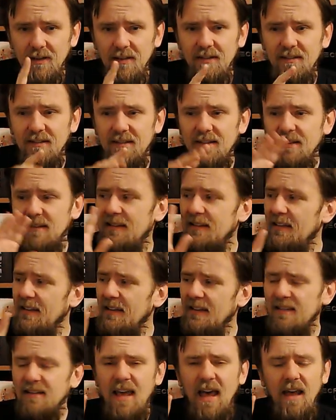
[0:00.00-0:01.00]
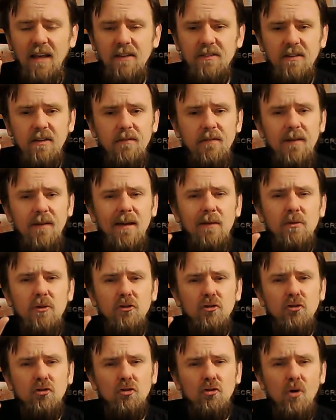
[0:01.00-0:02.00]
is that this has a very
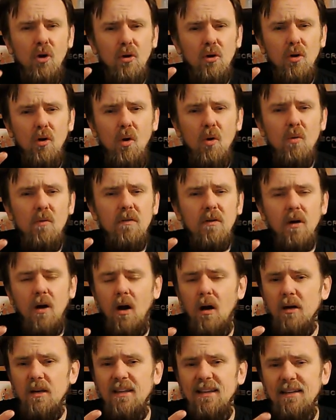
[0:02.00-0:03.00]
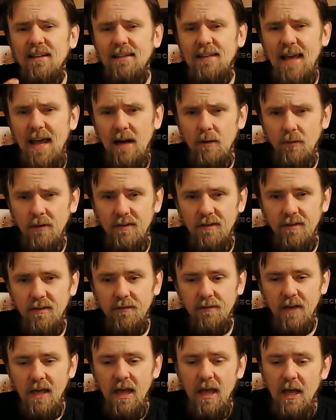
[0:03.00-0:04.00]
strong overarching
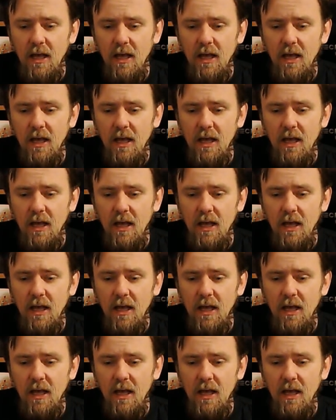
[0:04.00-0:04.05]
narrative.